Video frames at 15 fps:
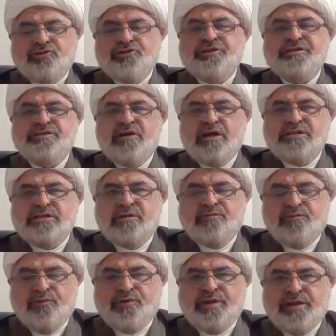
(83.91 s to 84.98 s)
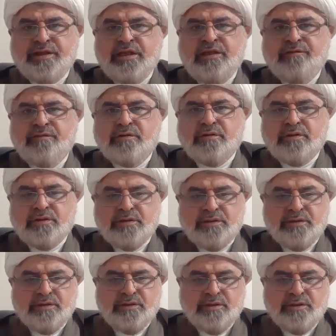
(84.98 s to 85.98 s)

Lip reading: criticize them for their evil.